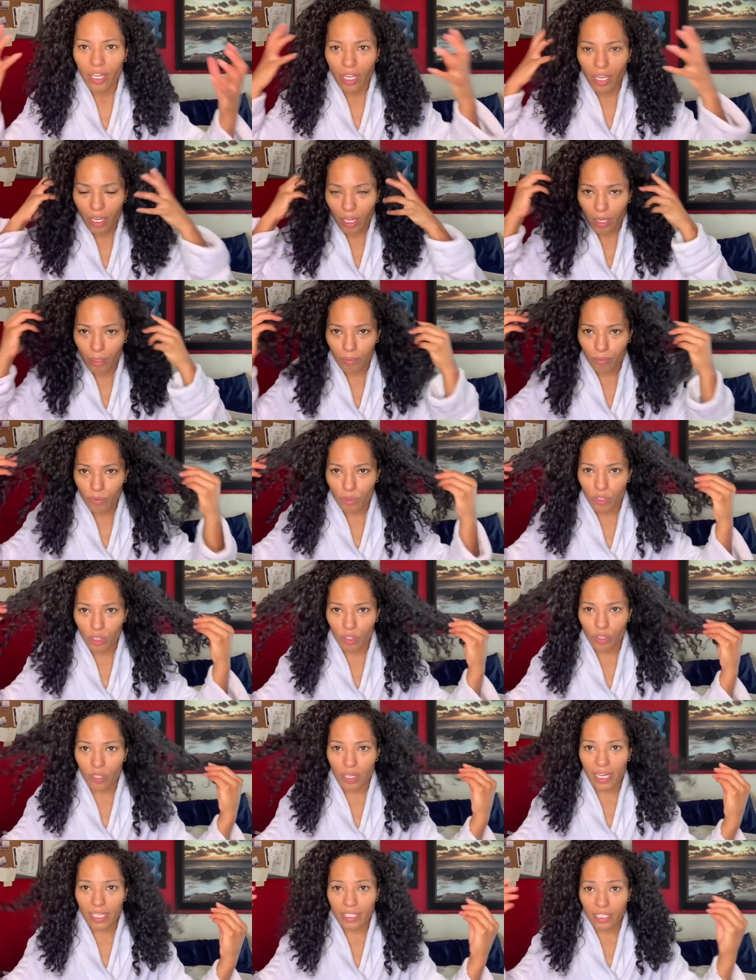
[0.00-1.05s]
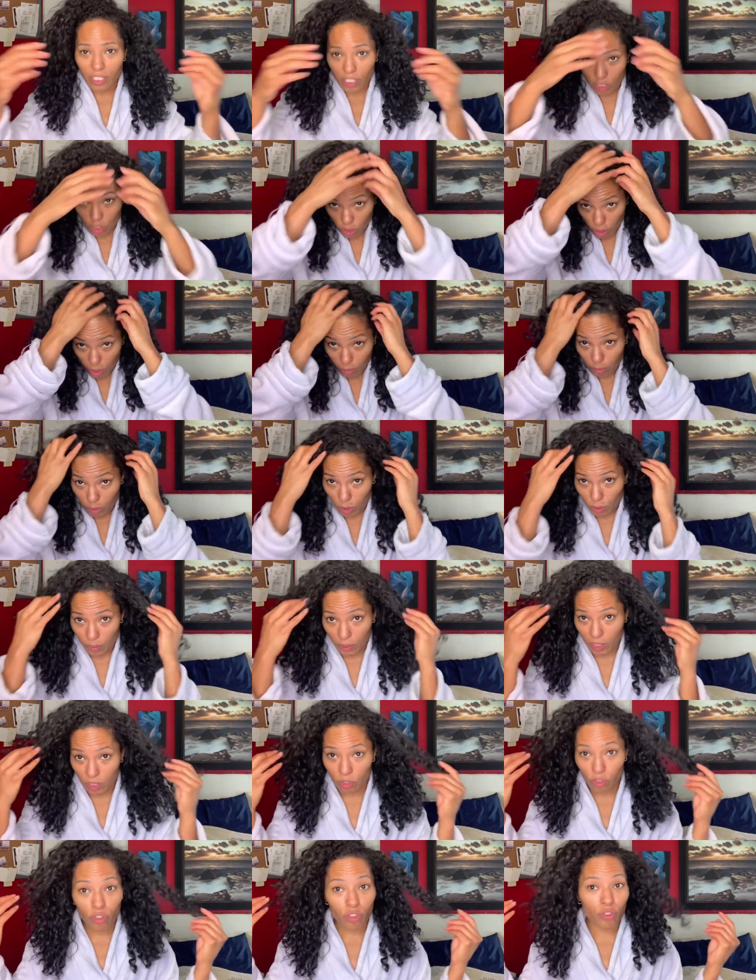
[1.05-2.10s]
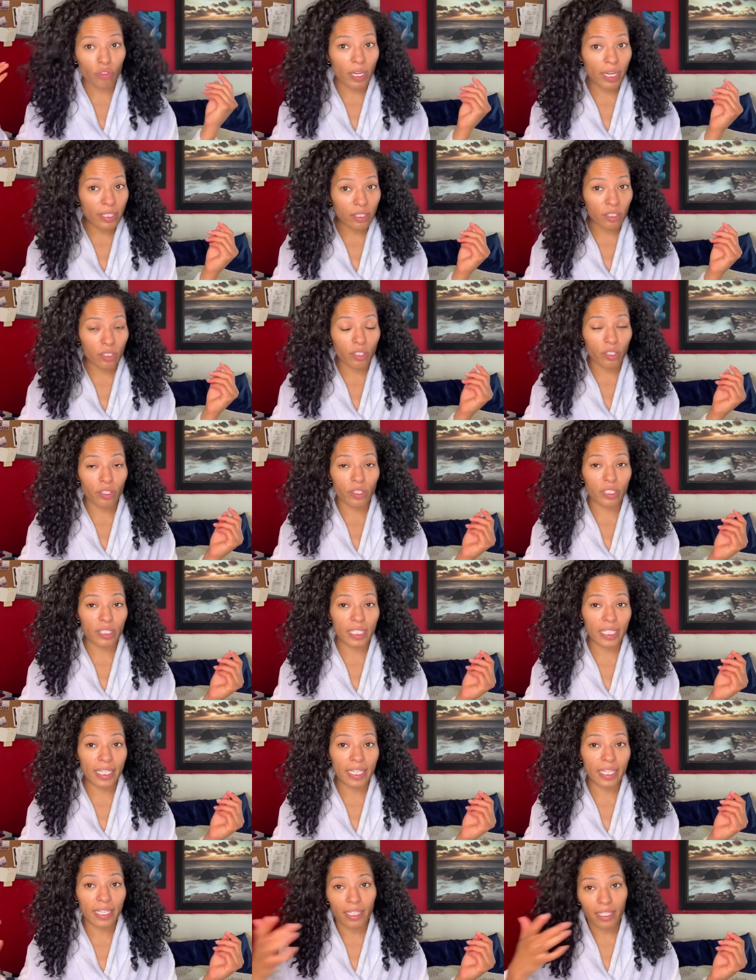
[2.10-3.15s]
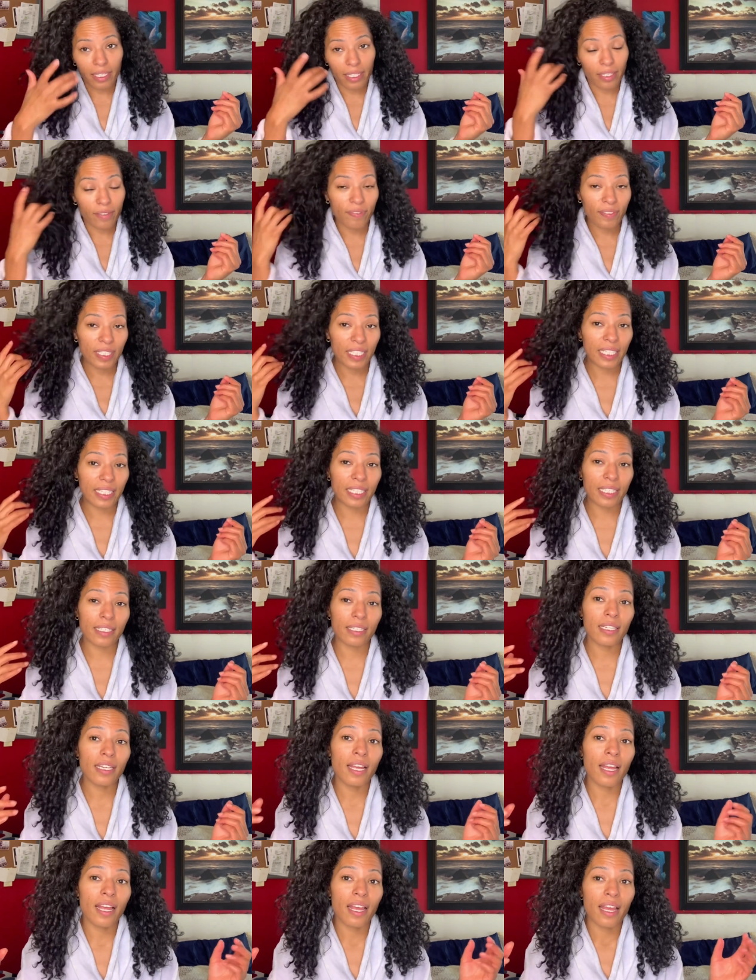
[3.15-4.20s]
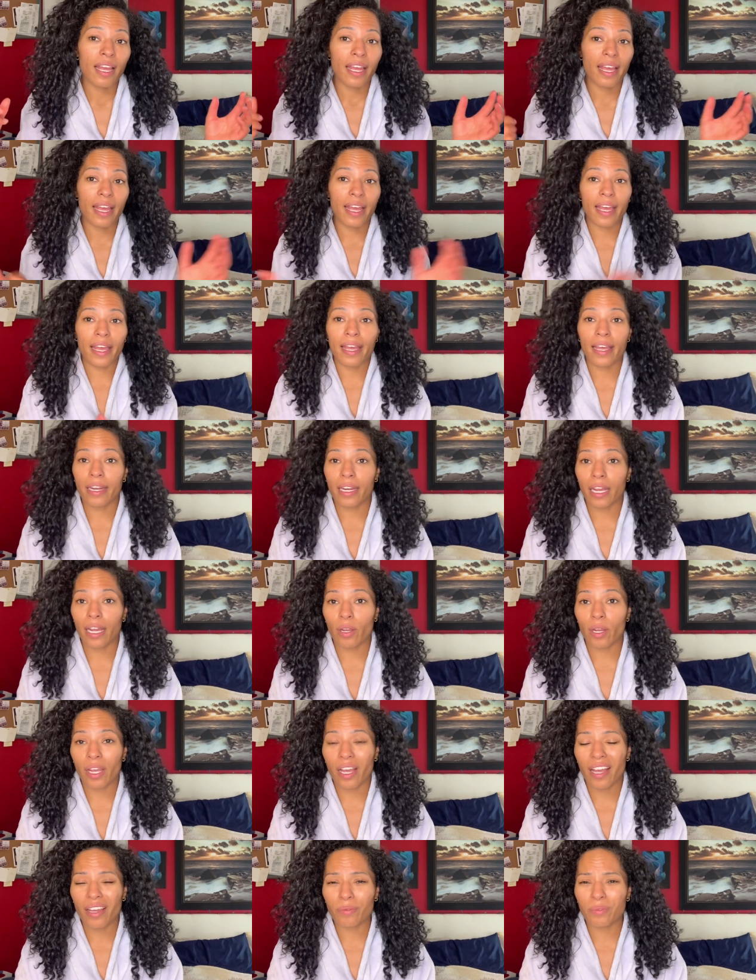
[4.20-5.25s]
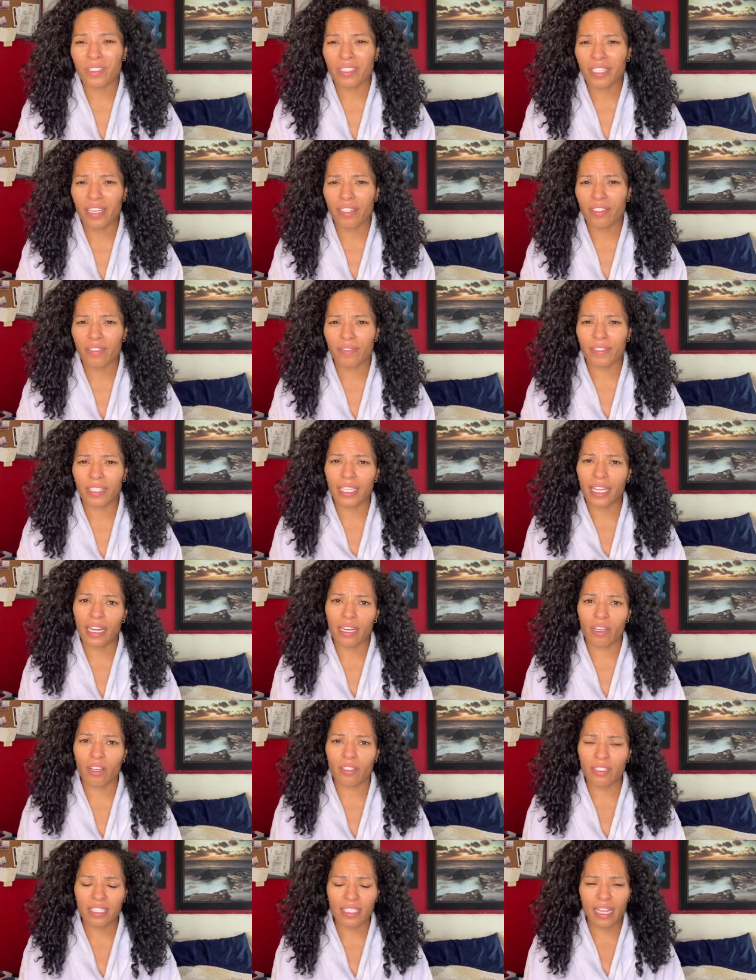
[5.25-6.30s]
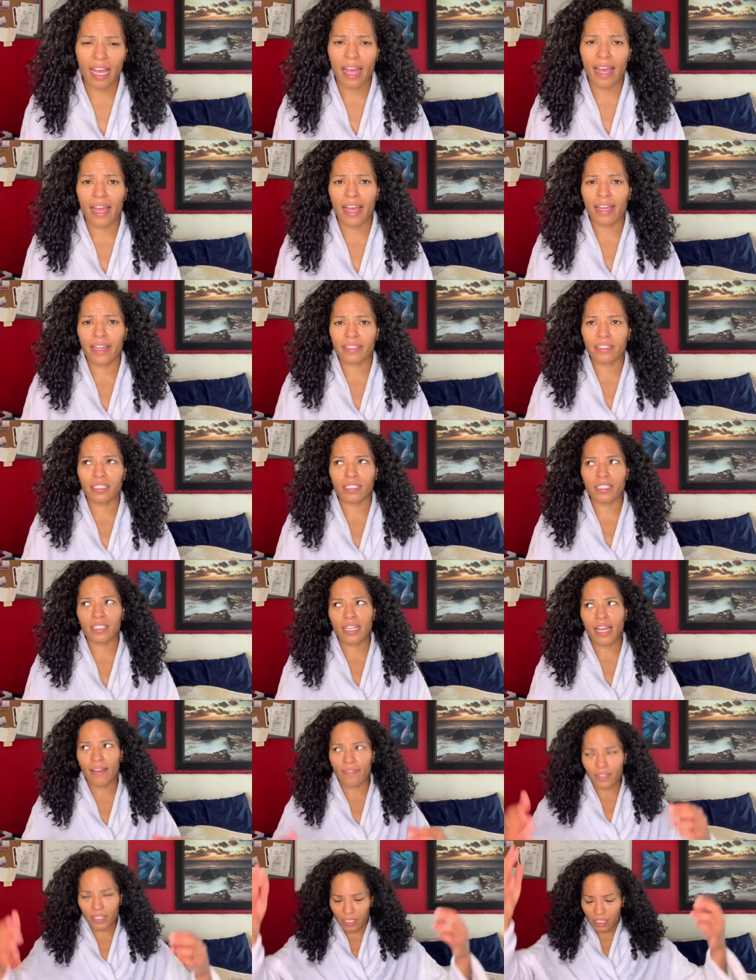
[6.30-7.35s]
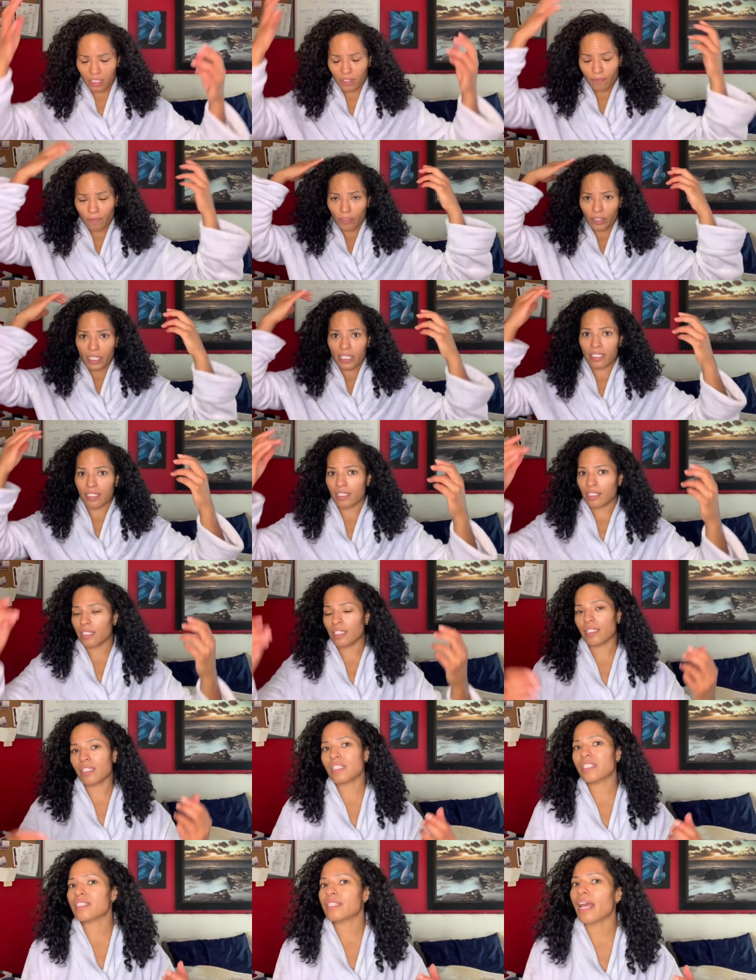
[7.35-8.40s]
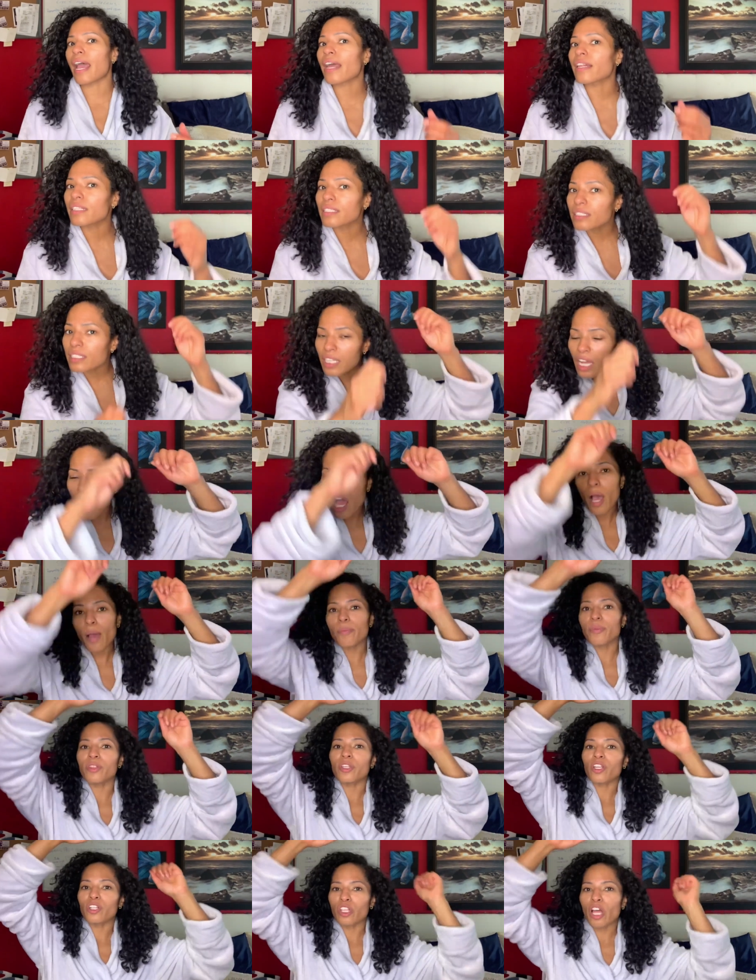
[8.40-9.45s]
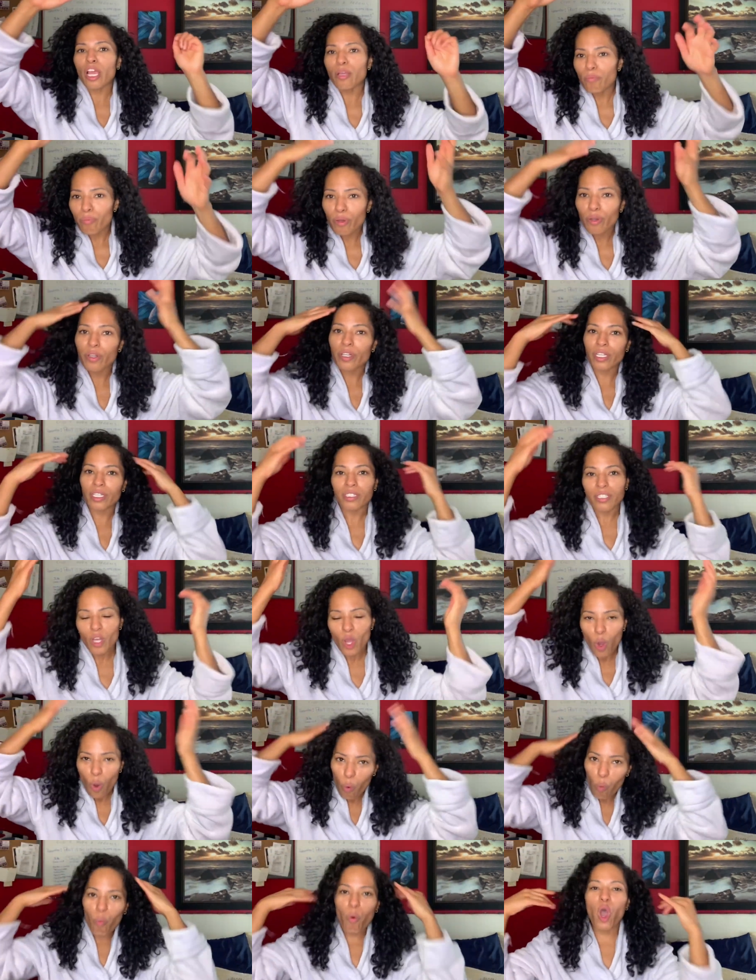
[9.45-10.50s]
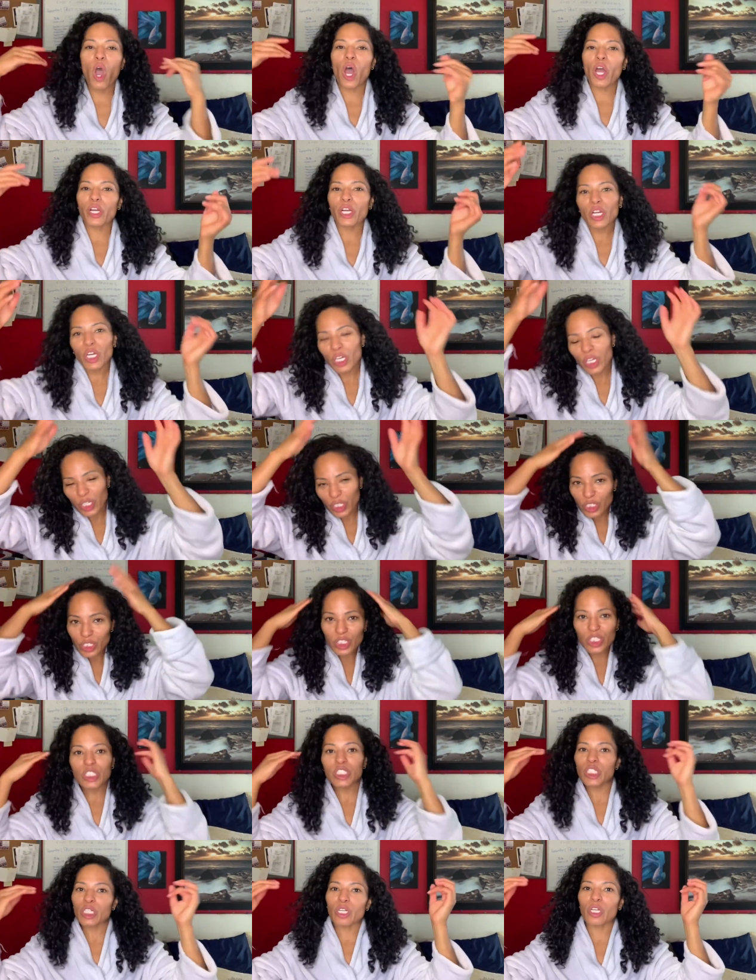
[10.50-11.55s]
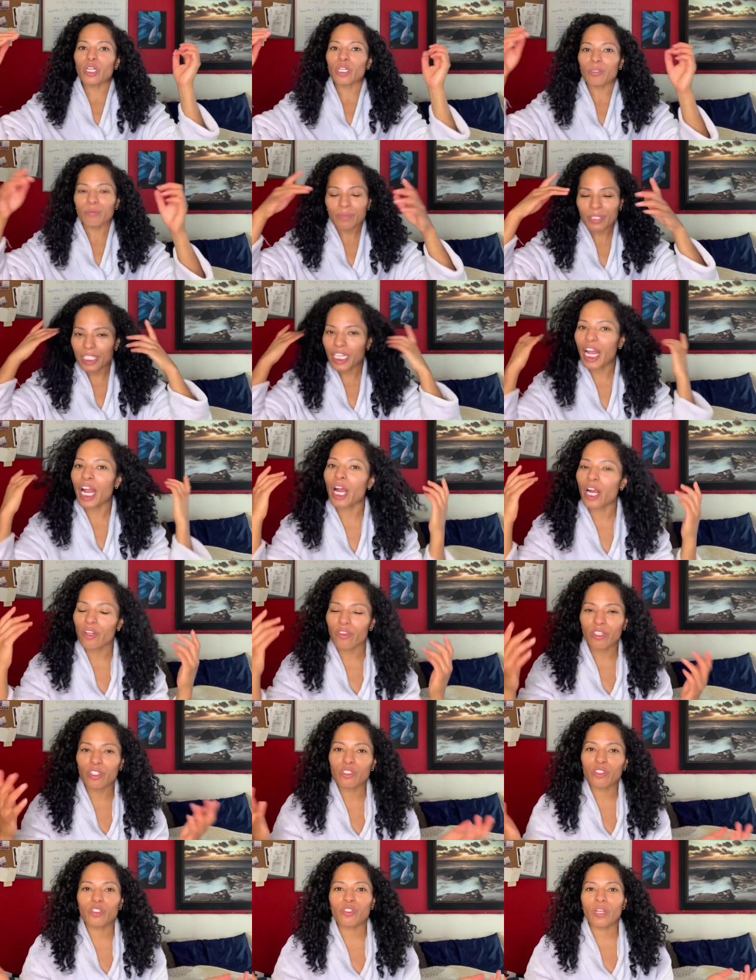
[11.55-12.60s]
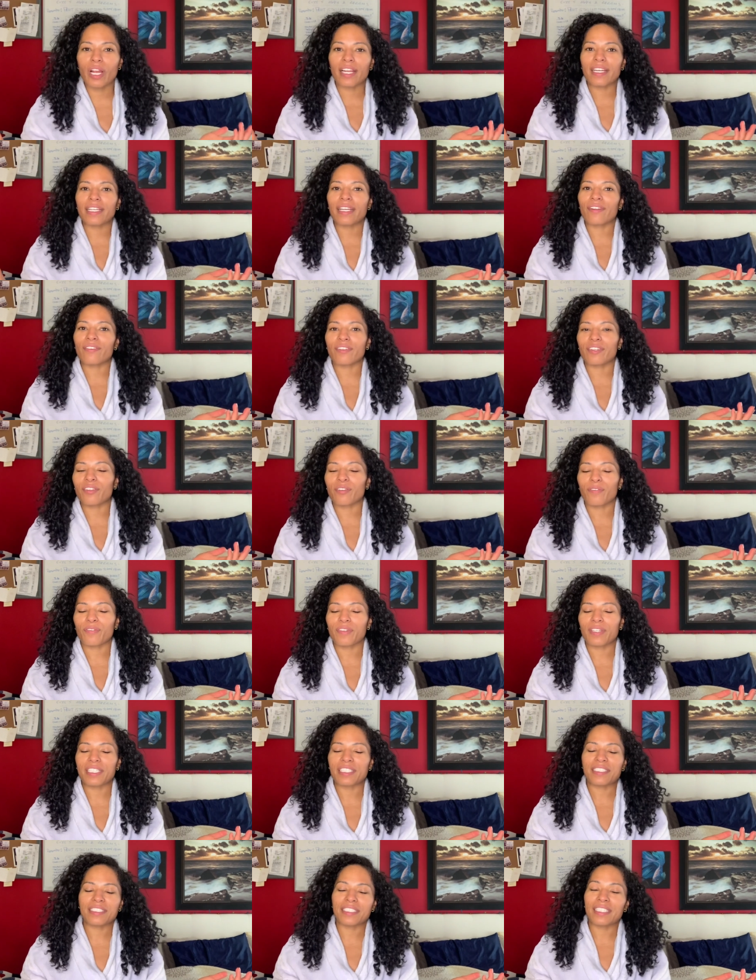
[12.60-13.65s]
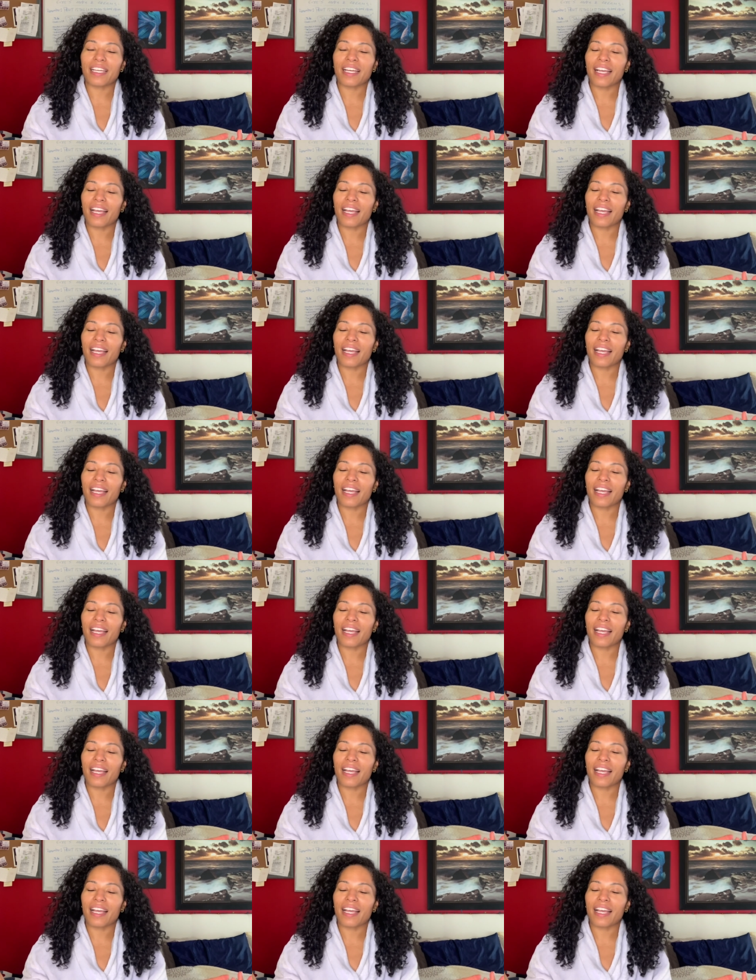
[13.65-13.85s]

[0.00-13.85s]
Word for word: um, to transition between straight to curly if needed and I, I was tired of getting on set and just having this frizz and then the stylists come and they're like putting water and serums and hair. They're just trying to get rid of the frizz